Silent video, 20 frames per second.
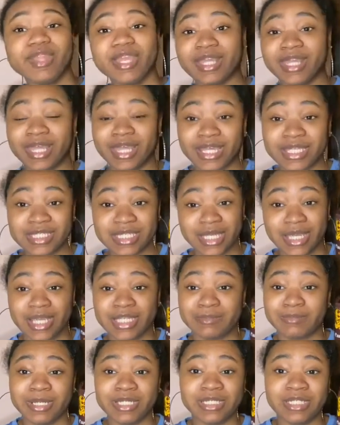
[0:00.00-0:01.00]
like i said
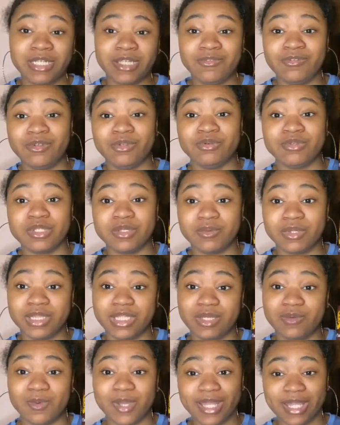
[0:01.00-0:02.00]
especially if you use it with
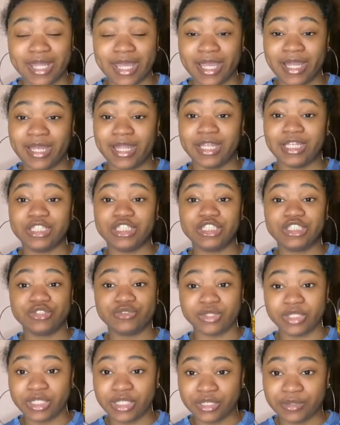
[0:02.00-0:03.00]
the wetline
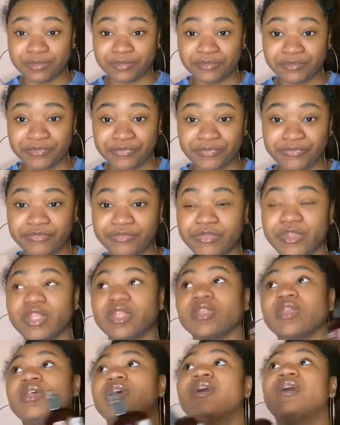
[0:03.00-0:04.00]
extreme
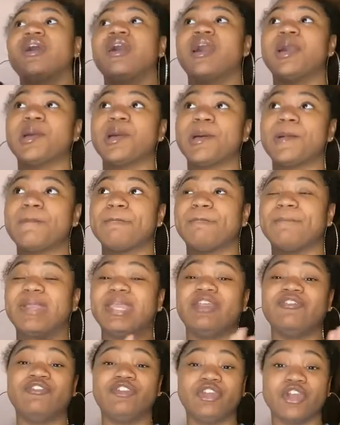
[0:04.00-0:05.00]
um
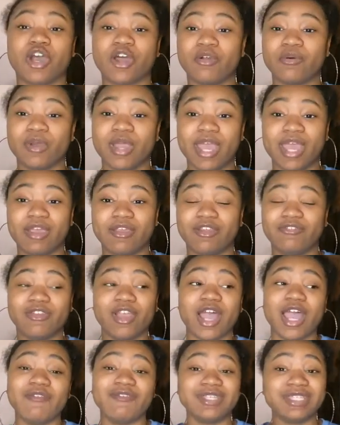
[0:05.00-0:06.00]
if y'all don't have if y'all
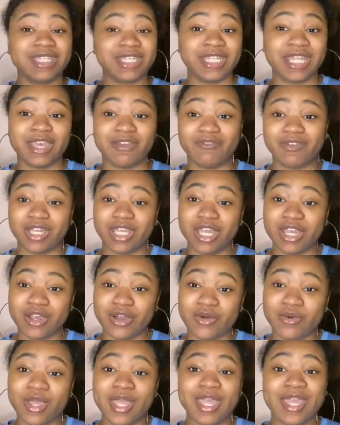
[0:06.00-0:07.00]
haven't seen that
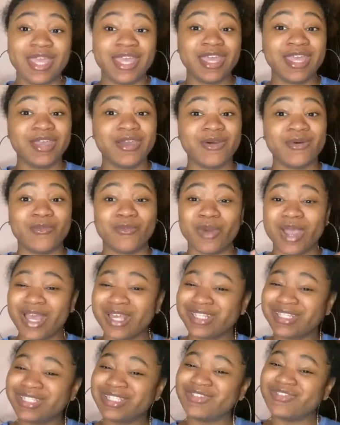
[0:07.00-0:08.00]
video
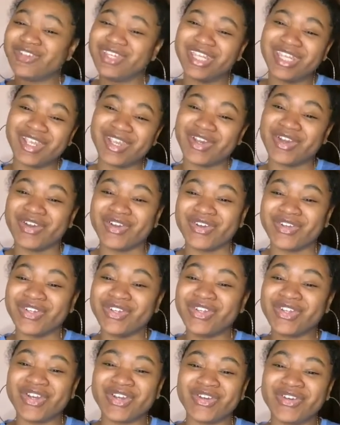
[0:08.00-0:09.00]
watch the video
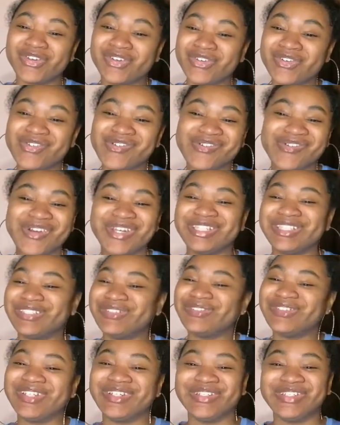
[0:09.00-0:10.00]
you know watch the
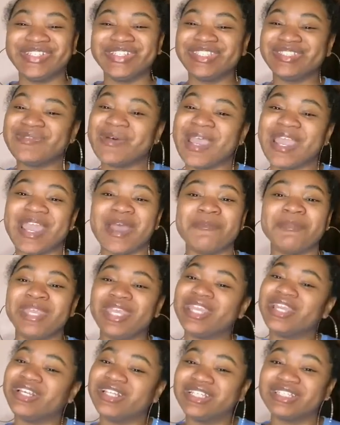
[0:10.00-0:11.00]
video. This is why I'm
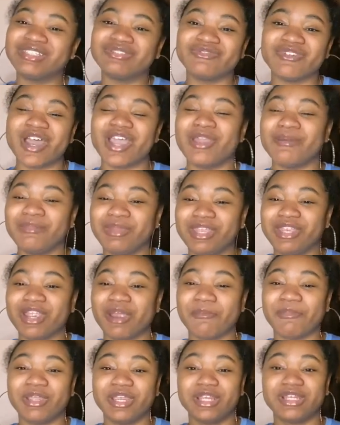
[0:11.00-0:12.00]
here. This is why I'm here.
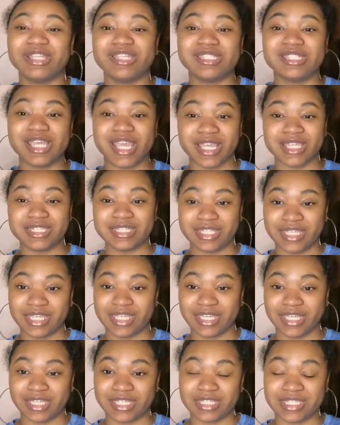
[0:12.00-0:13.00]
I'm here to test
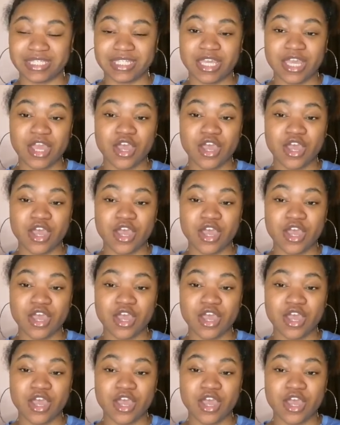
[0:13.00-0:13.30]
things